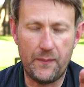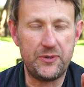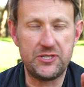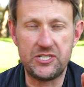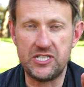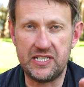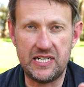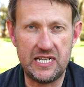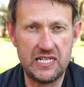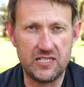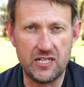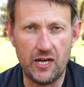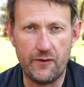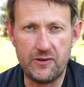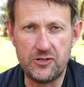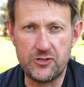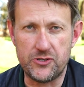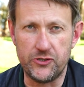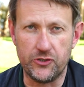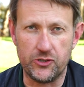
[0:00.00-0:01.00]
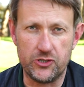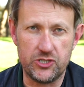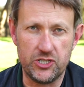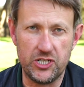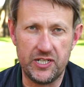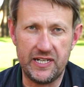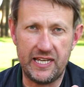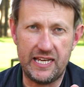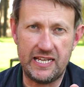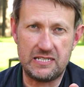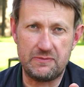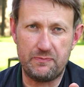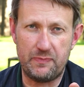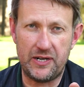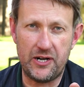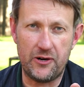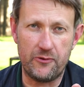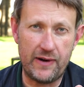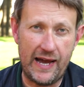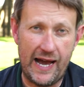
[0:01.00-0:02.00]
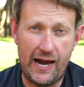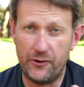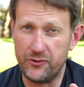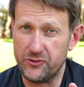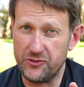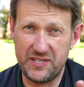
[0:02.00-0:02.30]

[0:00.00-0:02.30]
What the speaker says: Pigeon needs no introduction. It's been around,